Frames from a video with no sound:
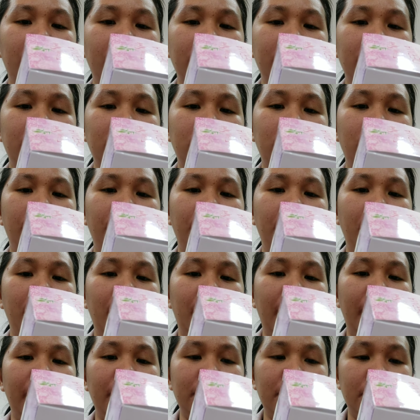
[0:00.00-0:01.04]
cases of
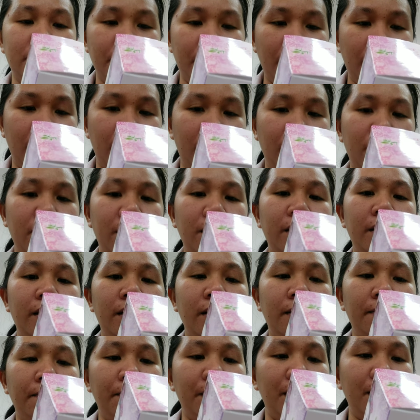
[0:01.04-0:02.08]
melasma,
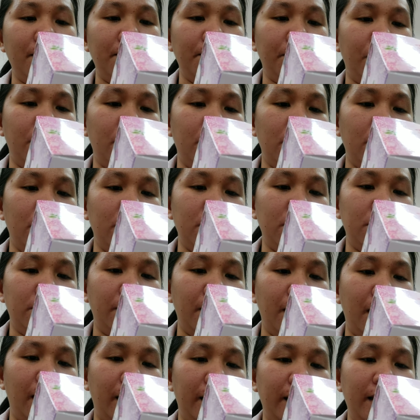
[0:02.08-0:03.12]
pimples,
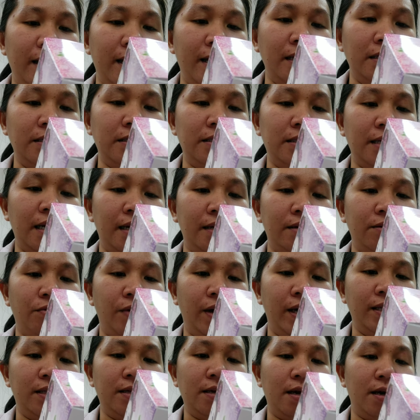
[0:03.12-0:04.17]
blackheads, and
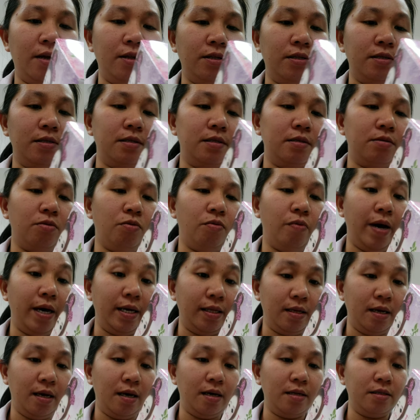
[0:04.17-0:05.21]

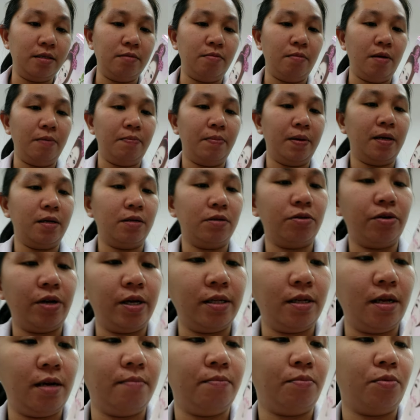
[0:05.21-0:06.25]
whiteheads by
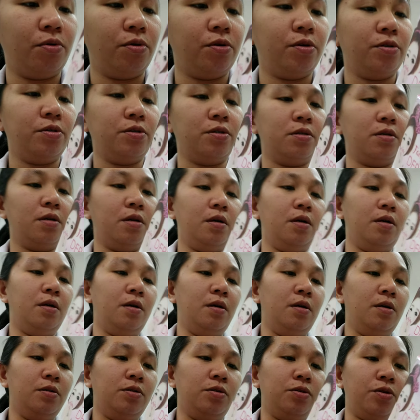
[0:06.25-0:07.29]
penetrating pores
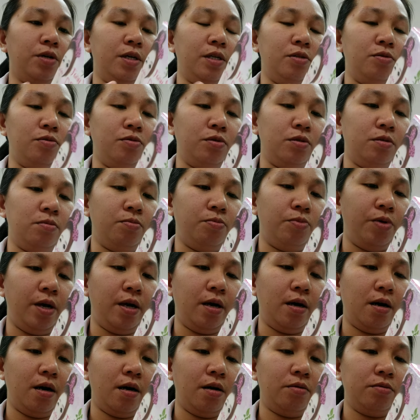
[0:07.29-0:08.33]
to reduce
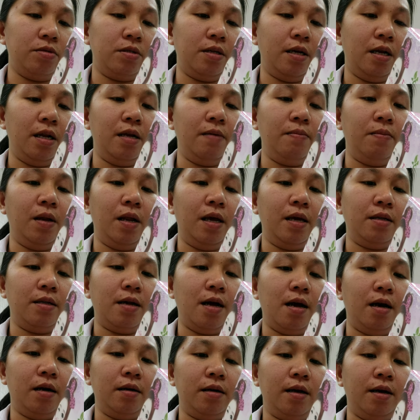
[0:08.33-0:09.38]
breakouts, eliminate
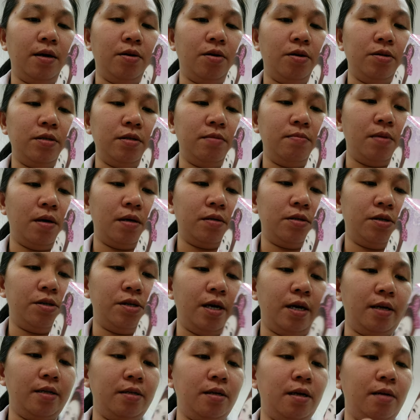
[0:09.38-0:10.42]
acne causing
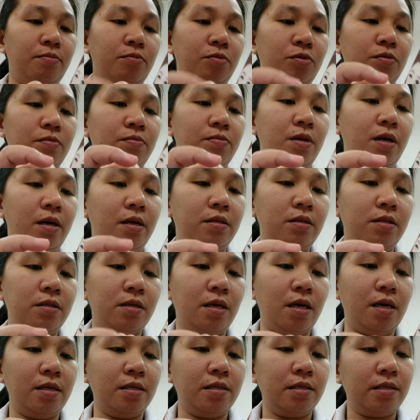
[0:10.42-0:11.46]
bacteria, and remove dead
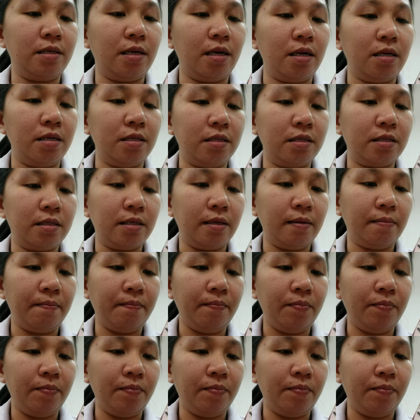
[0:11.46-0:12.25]
skin cells.